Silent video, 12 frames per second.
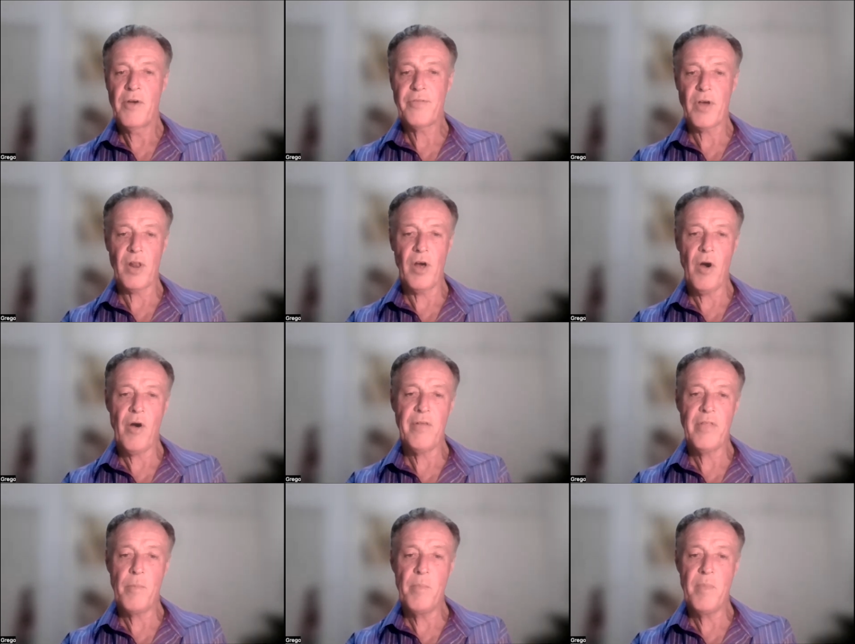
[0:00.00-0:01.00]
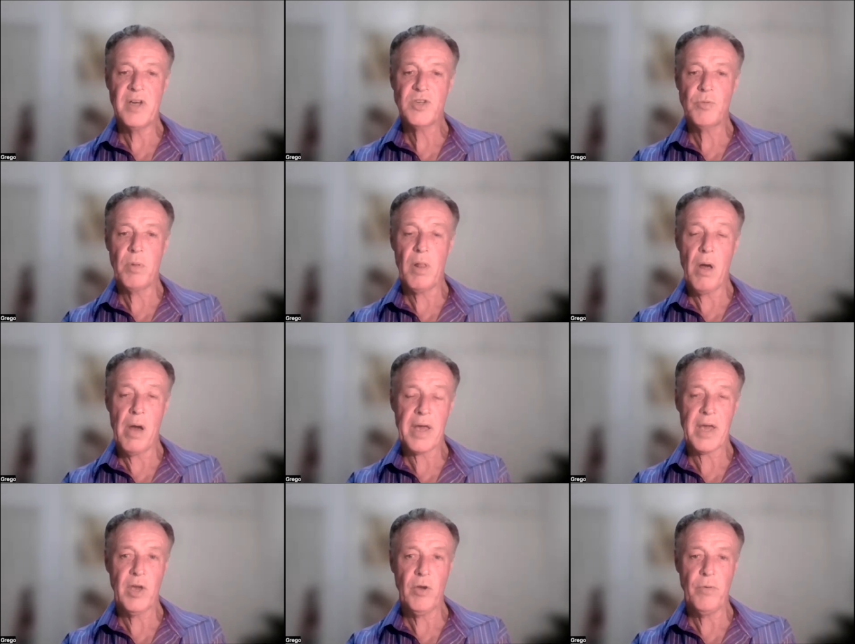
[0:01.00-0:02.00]
the lower the measurable
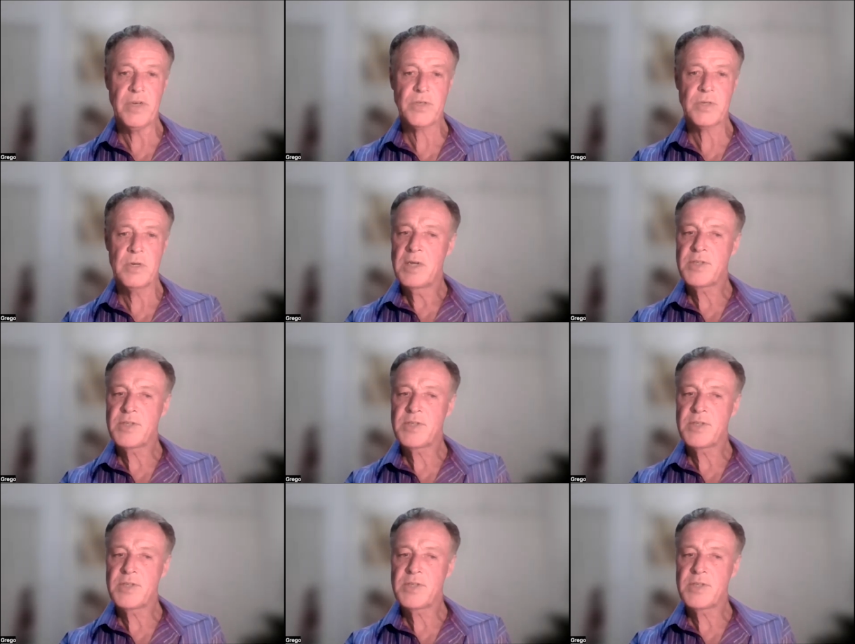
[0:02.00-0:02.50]
IQ is.